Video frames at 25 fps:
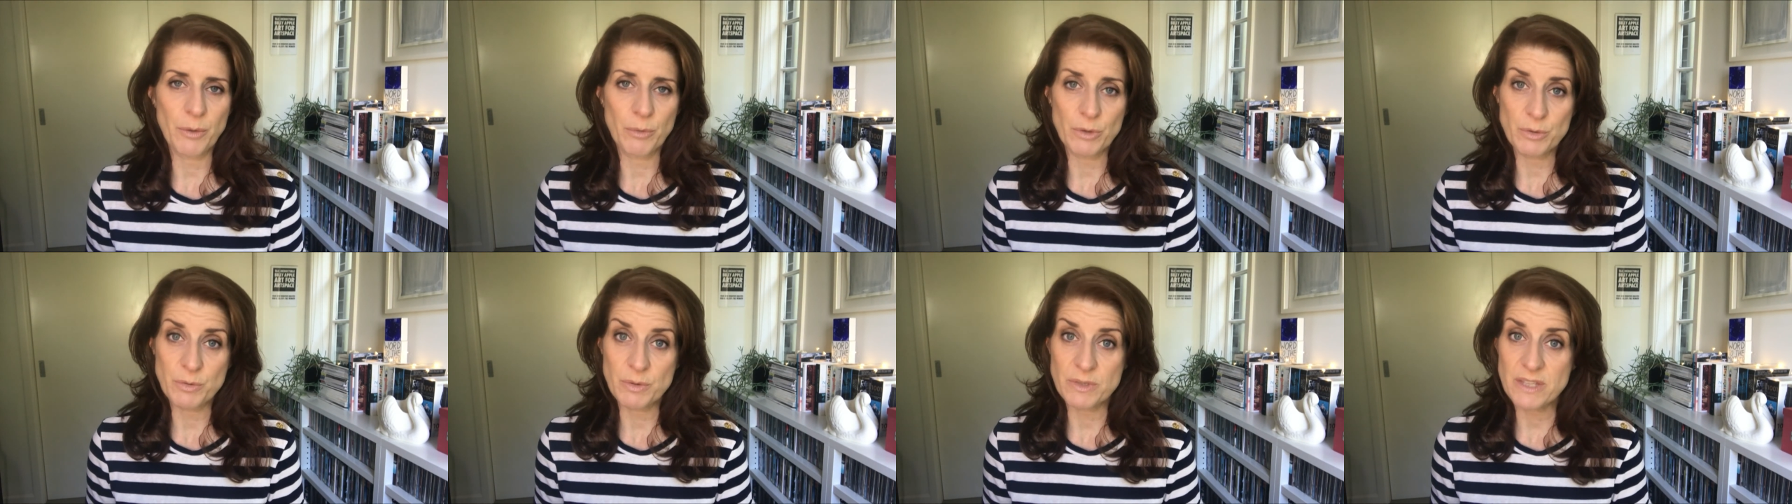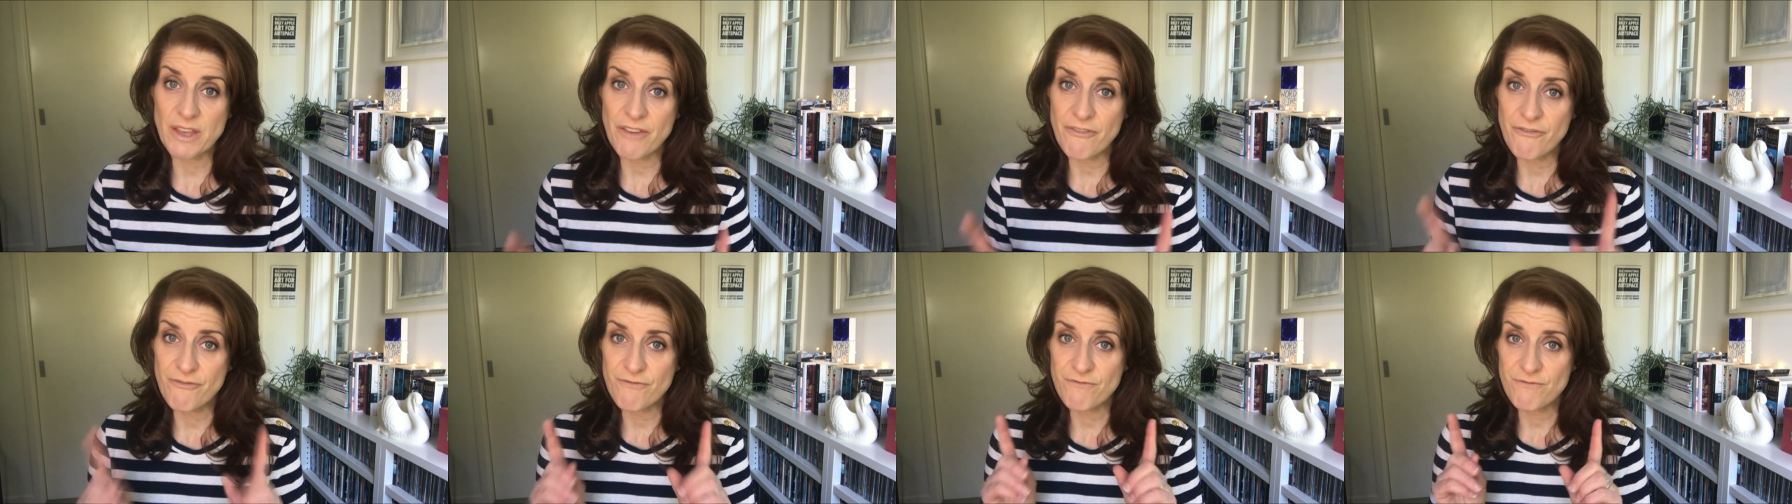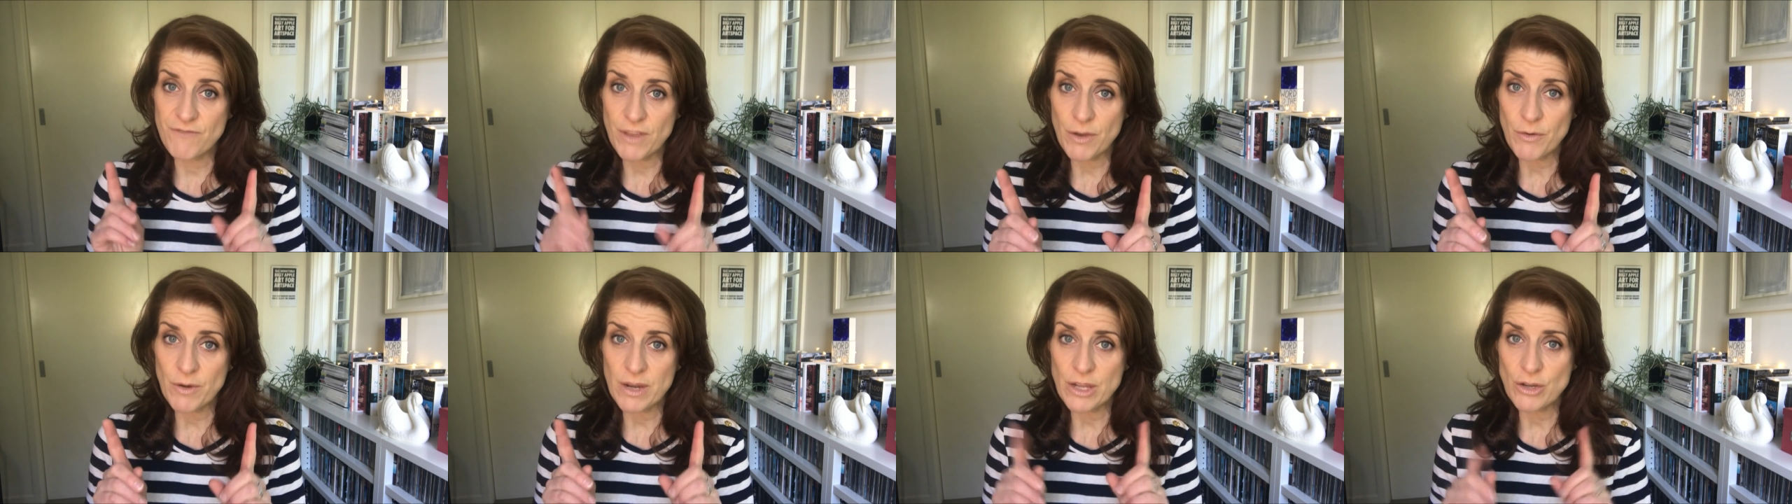which was a
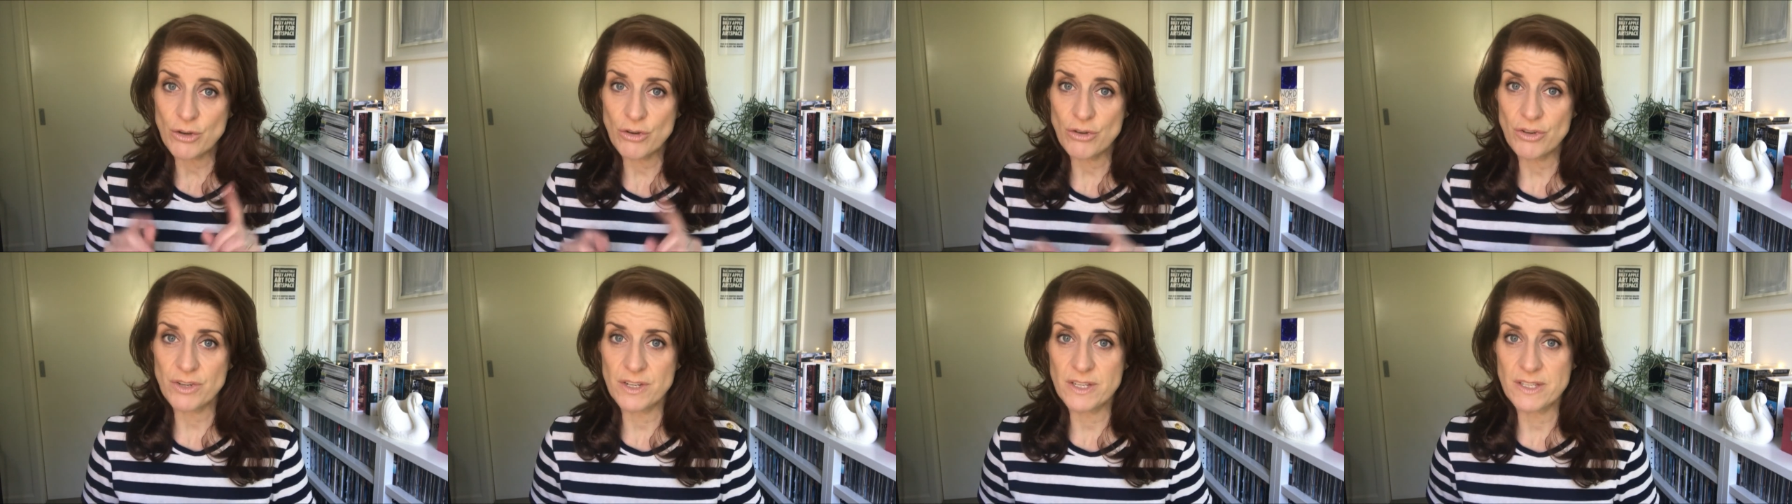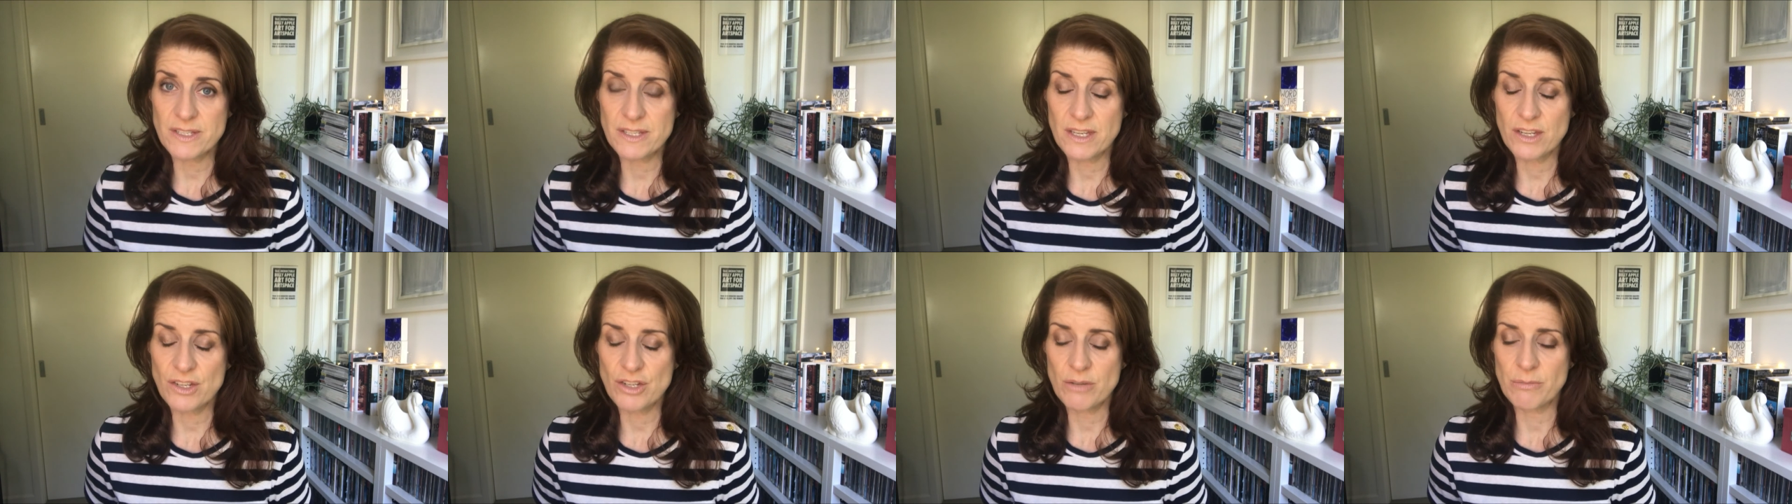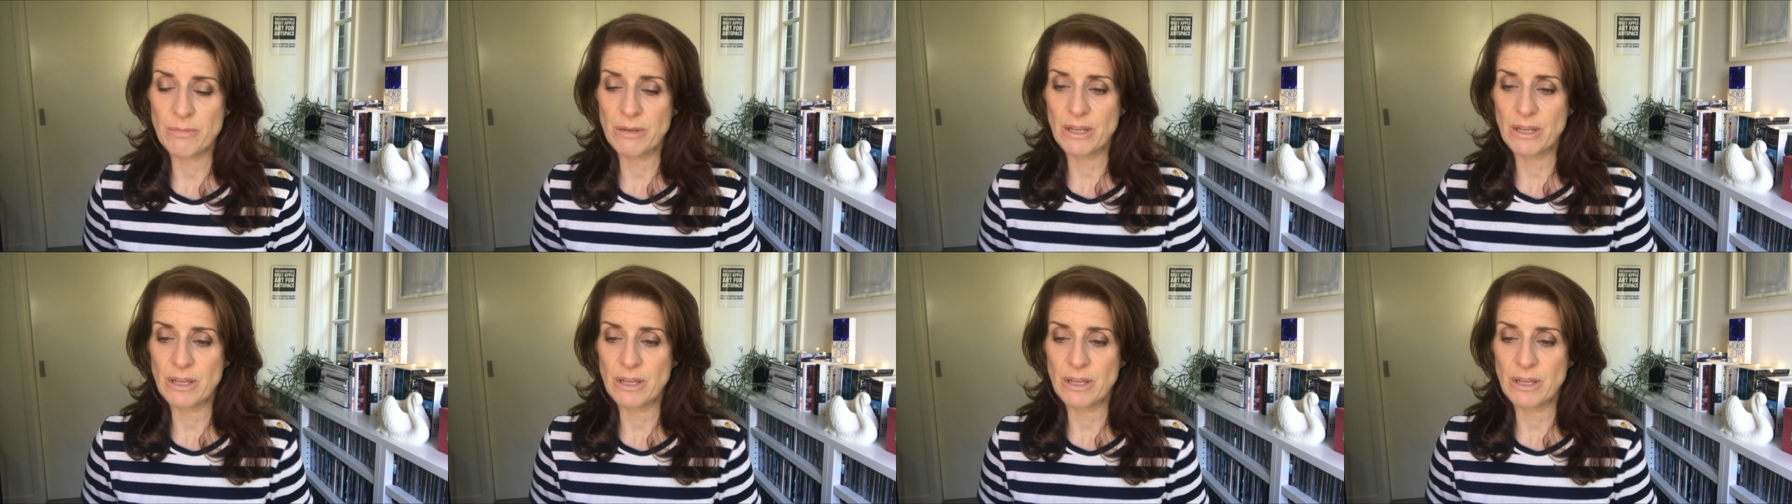very good decision